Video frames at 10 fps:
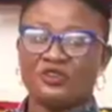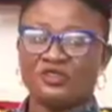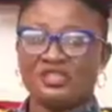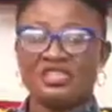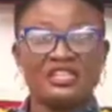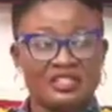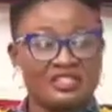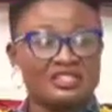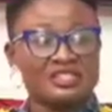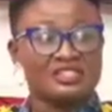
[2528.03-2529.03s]
seeing
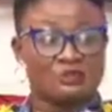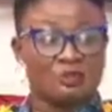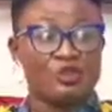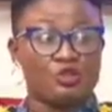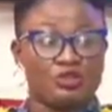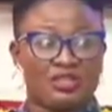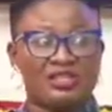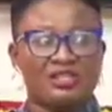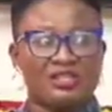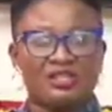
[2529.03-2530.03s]
this
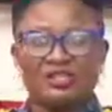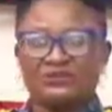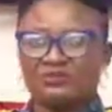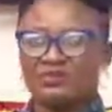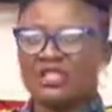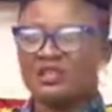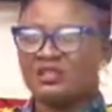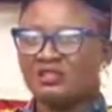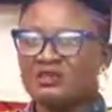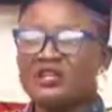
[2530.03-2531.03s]
spiritually, they
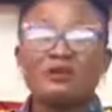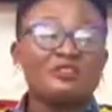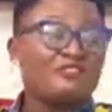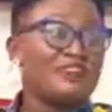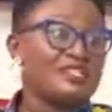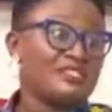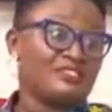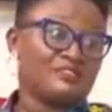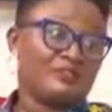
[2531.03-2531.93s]
become defensive.